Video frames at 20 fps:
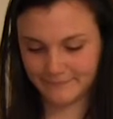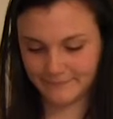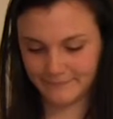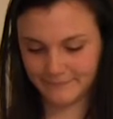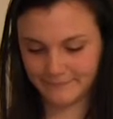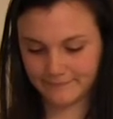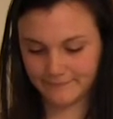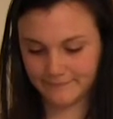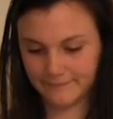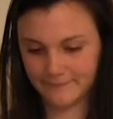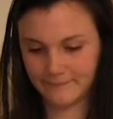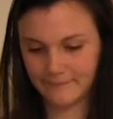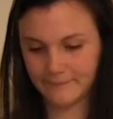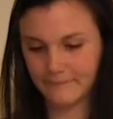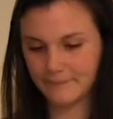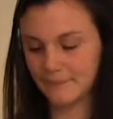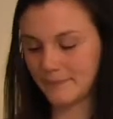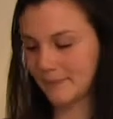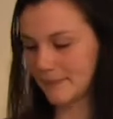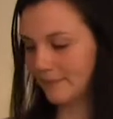
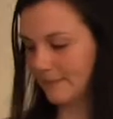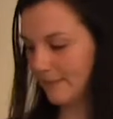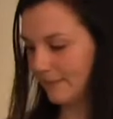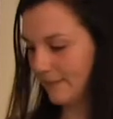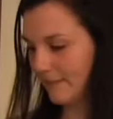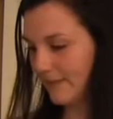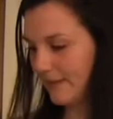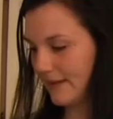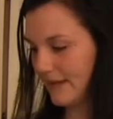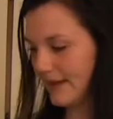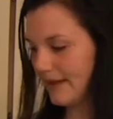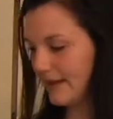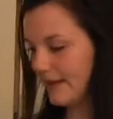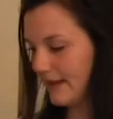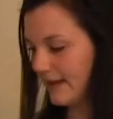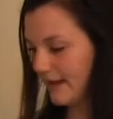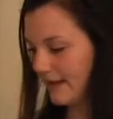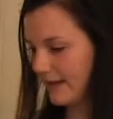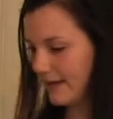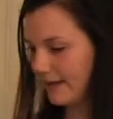Okay,
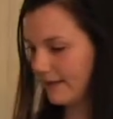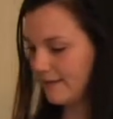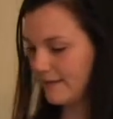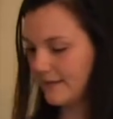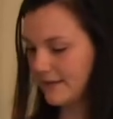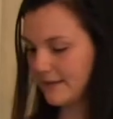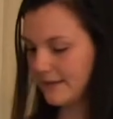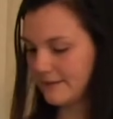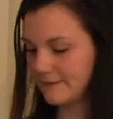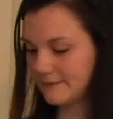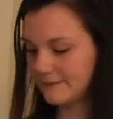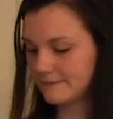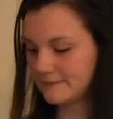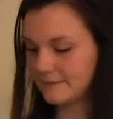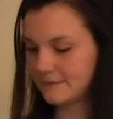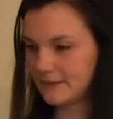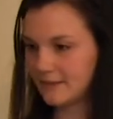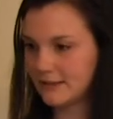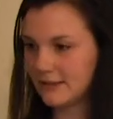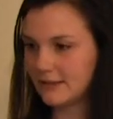and
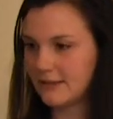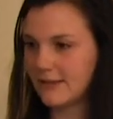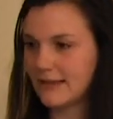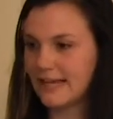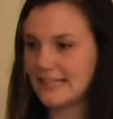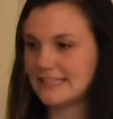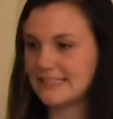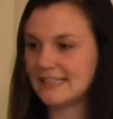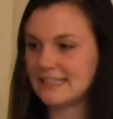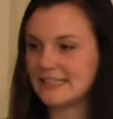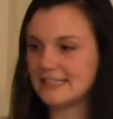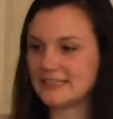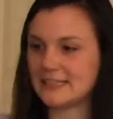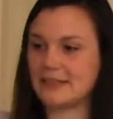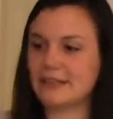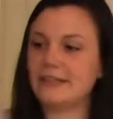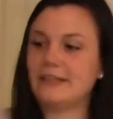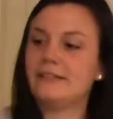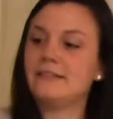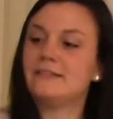the last is
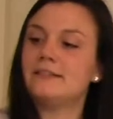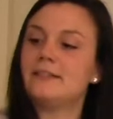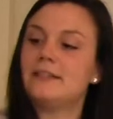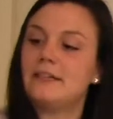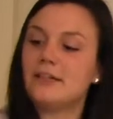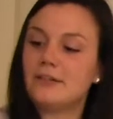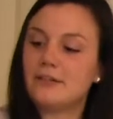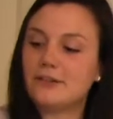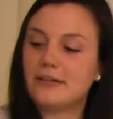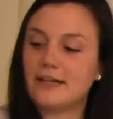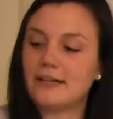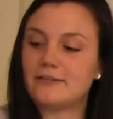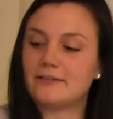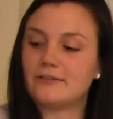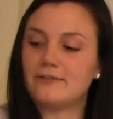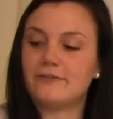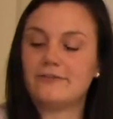our ground